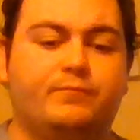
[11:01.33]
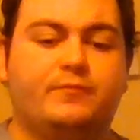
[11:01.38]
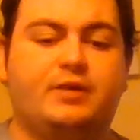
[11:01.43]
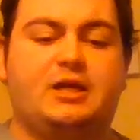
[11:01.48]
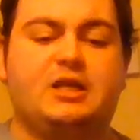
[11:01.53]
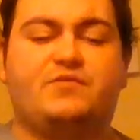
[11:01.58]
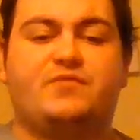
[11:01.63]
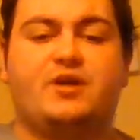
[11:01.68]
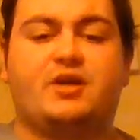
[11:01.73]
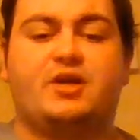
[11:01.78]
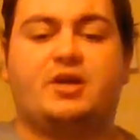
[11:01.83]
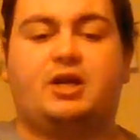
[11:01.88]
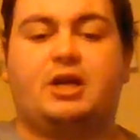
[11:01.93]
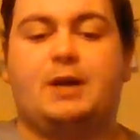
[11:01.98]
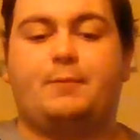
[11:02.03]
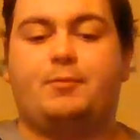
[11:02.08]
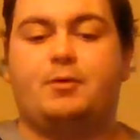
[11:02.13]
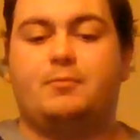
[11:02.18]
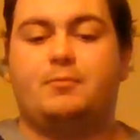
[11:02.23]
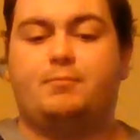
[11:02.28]
anything could
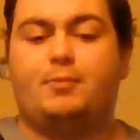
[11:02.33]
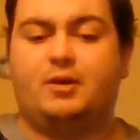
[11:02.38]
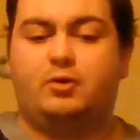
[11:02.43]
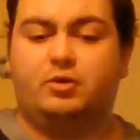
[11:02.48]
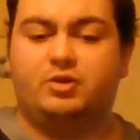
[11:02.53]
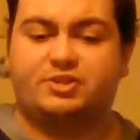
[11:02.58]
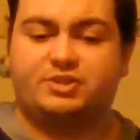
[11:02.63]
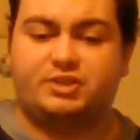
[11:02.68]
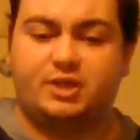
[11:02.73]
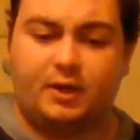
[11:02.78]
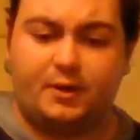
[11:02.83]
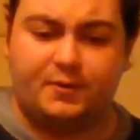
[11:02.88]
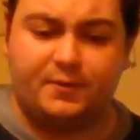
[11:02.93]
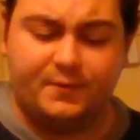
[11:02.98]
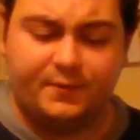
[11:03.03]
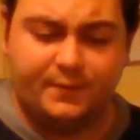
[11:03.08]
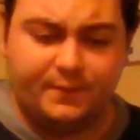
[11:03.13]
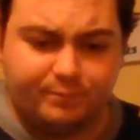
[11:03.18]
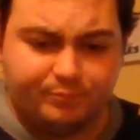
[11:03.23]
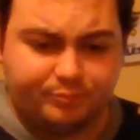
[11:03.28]
happen. But also,
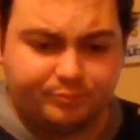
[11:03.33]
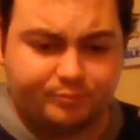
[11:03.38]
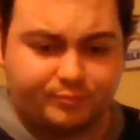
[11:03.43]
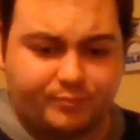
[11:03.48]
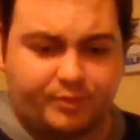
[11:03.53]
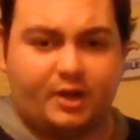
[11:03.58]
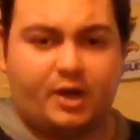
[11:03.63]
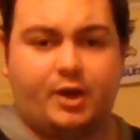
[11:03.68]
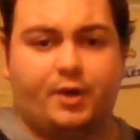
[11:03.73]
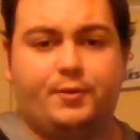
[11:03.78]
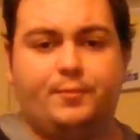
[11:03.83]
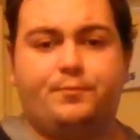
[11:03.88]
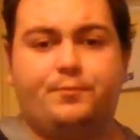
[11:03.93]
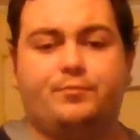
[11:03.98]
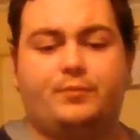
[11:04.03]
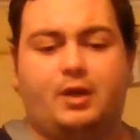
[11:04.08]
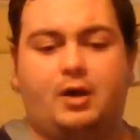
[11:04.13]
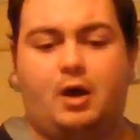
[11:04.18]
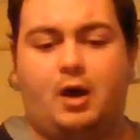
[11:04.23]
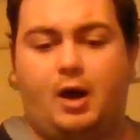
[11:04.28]
you know,
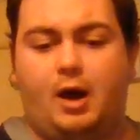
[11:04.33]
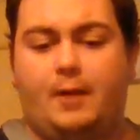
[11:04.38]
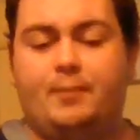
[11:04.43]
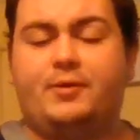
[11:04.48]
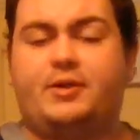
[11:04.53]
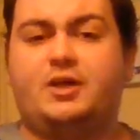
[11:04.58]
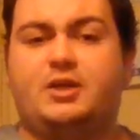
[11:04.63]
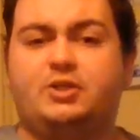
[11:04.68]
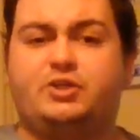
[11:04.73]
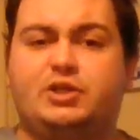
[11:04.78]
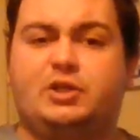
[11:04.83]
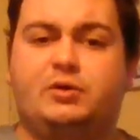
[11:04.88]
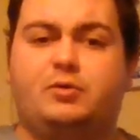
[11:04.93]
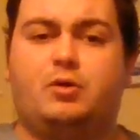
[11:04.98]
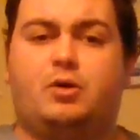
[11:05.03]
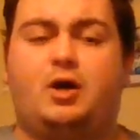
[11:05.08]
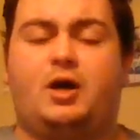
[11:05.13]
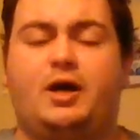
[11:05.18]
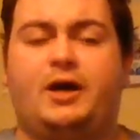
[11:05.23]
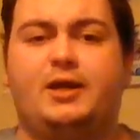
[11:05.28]
I'm going to
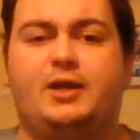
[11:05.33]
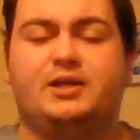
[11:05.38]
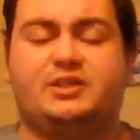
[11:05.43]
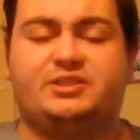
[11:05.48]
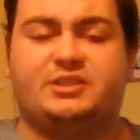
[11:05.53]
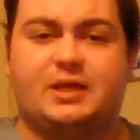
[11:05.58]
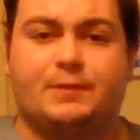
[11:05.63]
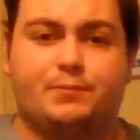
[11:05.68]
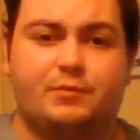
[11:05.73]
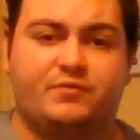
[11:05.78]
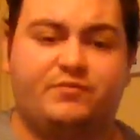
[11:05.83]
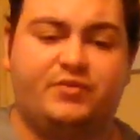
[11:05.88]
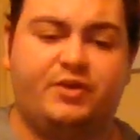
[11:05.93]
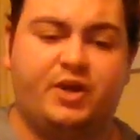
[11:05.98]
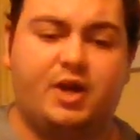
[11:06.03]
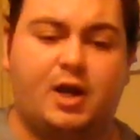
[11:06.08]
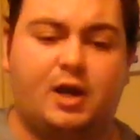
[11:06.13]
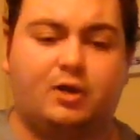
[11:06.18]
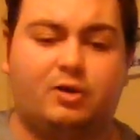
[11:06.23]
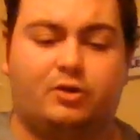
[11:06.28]
do a separate
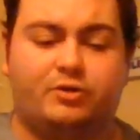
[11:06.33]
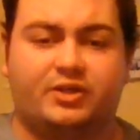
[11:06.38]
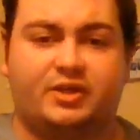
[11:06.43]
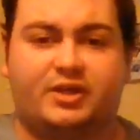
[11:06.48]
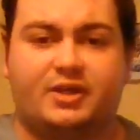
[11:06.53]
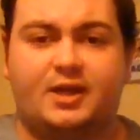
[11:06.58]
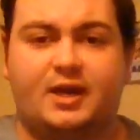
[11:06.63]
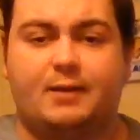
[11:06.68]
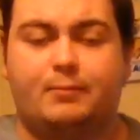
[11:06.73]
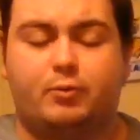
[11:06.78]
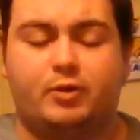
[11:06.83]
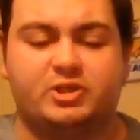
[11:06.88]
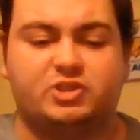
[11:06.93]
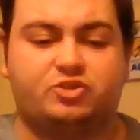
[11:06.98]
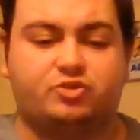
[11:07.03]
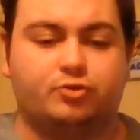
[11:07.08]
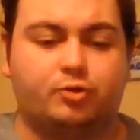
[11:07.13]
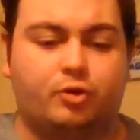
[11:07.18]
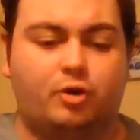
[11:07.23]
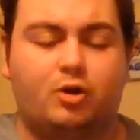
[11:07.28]
video on the Cowboys
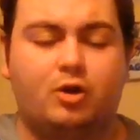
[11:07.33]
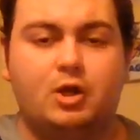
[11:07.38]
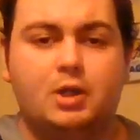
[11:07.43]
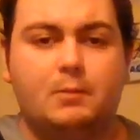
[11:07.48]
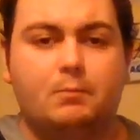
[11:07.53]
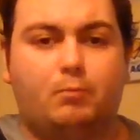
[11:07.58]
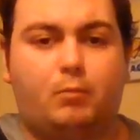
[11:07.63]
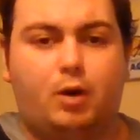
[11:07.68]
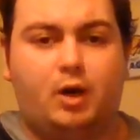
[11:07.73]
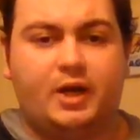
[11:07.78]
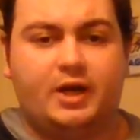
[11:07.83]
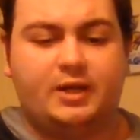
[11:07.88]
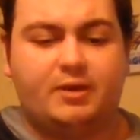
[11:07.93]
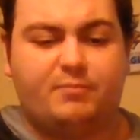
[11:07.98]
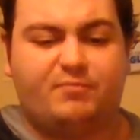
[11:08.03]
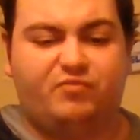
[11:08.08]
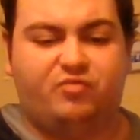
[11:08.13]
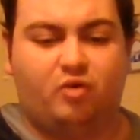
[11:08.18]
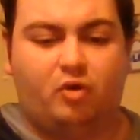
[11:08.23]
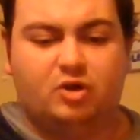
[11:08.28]
draw, my
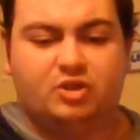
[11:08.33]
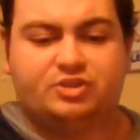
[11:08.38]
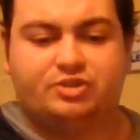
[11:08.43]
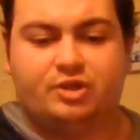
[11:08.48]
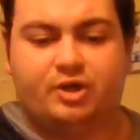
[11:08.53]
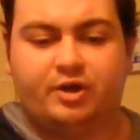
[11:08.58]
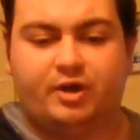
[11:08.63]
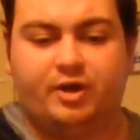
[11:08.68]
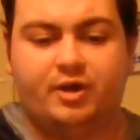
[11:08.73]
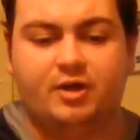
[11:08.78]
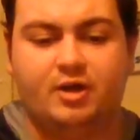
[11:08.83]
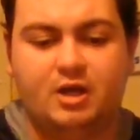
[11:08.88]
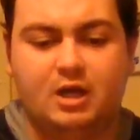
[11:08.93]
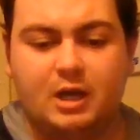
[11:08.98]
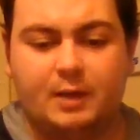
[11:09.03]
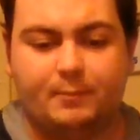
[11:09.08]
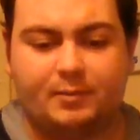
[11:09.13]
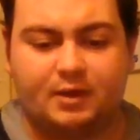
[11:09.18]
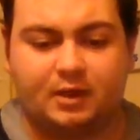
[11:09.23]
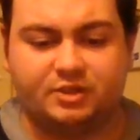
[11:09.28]
thoughts on it.
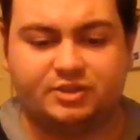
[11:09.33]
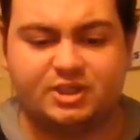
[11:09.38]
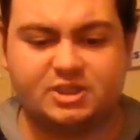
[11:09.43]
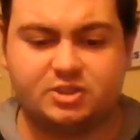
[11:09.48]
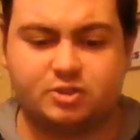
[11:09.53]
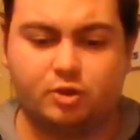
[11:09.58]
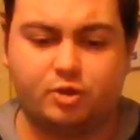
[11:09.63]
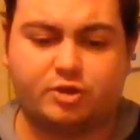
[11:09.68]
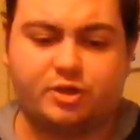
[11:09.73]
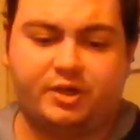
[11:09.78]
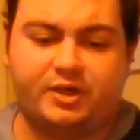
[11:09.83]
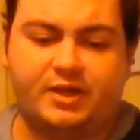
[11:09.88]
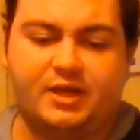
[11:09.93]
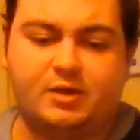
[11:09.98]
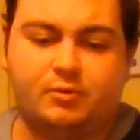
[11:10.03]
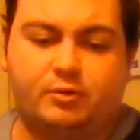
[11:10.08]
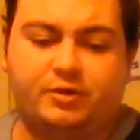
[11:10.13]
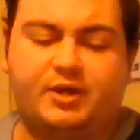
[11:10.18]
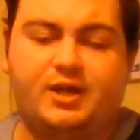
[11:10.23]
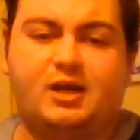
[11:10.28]
But I was just looking
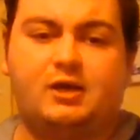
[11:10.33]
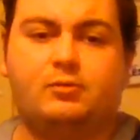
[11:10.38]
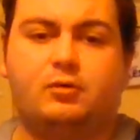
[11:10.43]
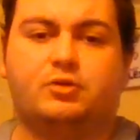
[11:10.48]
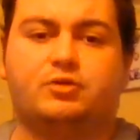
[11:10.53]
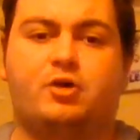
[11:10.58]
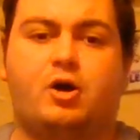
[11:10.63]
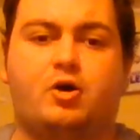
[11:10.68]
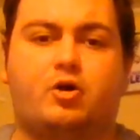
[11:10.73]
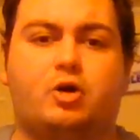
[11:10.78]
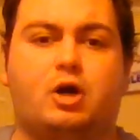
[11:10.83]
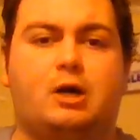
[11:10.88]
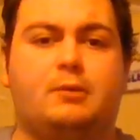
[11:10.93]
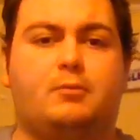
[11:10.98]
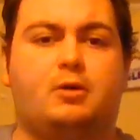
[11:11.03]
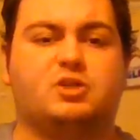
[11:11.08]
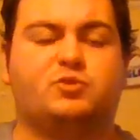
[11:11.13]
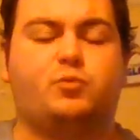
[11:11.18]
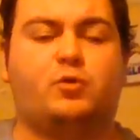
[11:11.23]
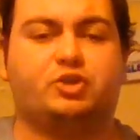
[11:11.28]
here on
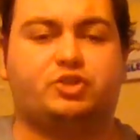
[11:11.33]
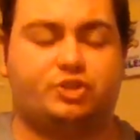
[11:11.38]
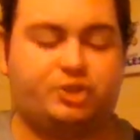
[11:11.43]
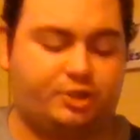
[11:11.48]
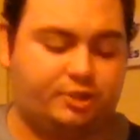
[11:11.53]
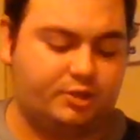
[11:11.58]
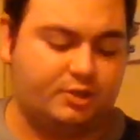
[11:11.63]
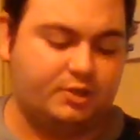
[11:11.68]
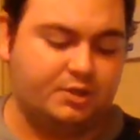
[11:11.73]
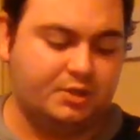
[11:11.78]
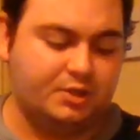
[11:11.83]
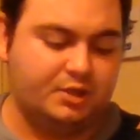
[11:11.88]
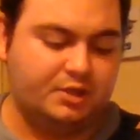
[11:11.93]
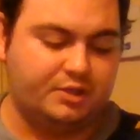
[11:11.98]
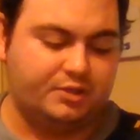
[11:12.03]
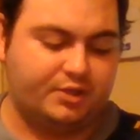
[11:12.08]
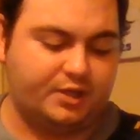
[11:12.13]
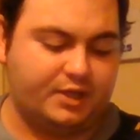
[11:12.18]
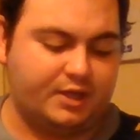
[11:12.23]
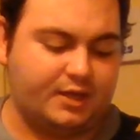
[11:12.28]
NRL.com. I was watching
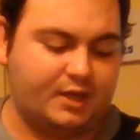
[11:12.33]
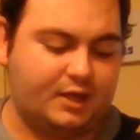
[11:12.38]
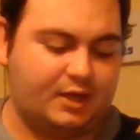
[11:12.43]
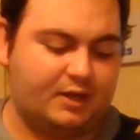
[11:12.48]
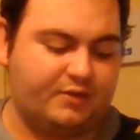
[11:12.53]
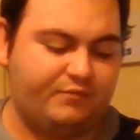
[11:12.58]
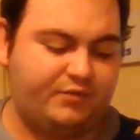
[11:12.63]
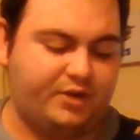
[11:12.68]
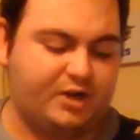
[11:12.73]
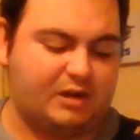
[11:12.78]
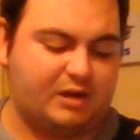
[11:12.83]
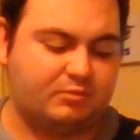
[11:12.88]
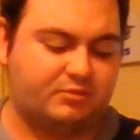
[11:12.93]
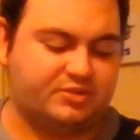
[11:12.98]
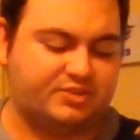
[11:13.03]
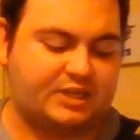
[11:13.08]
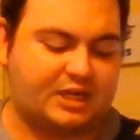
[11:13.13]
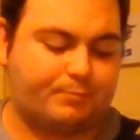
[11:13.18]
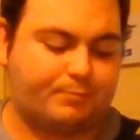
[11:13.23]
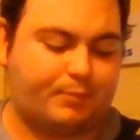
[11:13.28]
the video
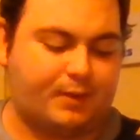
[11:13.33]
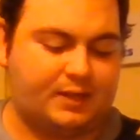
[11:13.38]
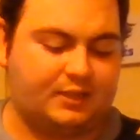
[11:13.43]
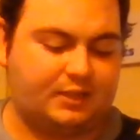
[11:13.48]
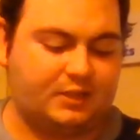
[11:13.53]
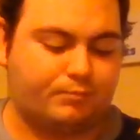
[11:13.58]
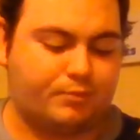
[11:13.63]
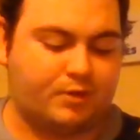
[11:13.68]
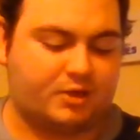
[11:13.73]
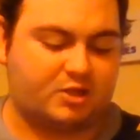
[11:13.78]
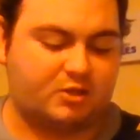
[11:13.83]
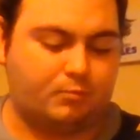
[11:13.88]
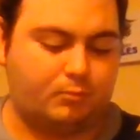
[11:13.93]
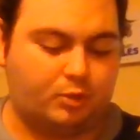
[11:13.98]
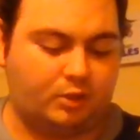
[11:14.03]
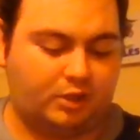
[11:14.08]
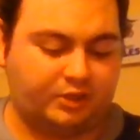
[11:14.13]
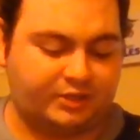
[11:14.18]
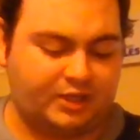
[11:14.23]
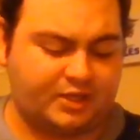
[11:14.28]
of Zach Bailey and Brett
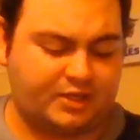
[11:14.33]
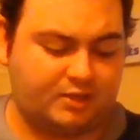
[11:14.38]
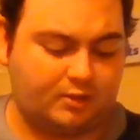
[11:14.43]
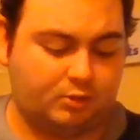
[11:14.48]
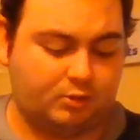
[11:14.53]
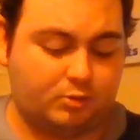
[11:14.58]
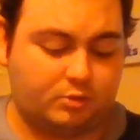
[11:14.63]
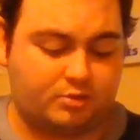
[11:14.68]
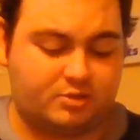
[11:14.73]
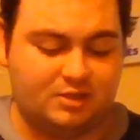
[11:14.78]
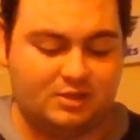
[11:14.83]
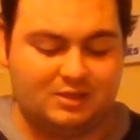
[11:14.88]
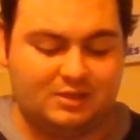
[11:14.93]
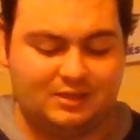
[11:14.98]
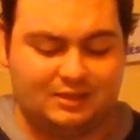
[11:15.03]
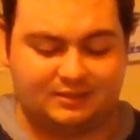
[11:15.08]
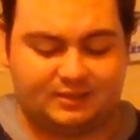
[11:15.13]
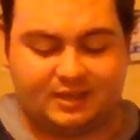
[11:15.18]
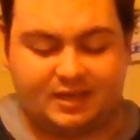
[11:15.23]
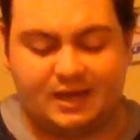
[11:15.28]
Kamali taking a look
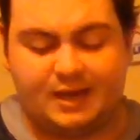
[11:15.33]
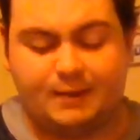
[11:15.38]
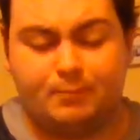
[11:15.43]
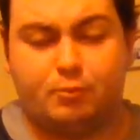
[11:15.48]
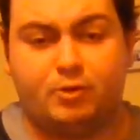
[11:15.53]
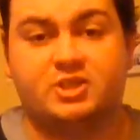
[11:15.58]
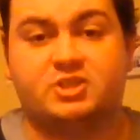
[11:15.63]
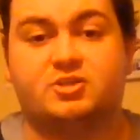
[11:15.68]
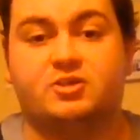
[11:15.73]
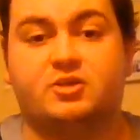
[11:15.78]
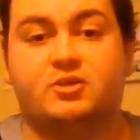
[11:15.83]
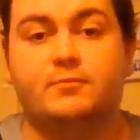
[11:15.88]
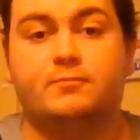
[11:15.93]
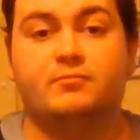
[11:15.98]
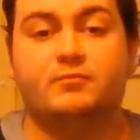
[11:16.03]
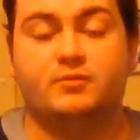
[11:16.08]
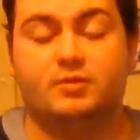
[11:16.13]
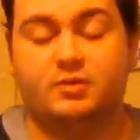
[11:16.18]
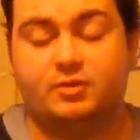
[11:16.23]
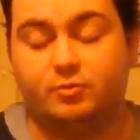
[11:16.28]
at the Cowboys
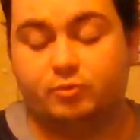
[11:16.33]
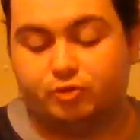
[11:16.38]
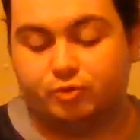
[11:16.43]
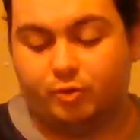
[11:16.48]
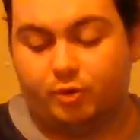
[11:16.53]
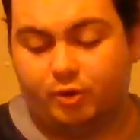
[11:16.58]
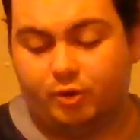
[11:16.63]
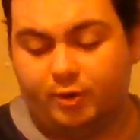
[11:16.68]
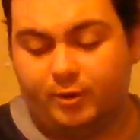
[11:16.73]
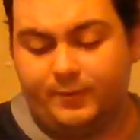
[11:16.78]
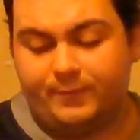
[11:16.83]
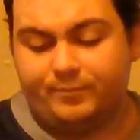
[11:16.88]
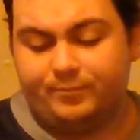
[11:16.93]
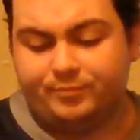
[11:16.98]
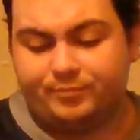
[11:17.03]
draw.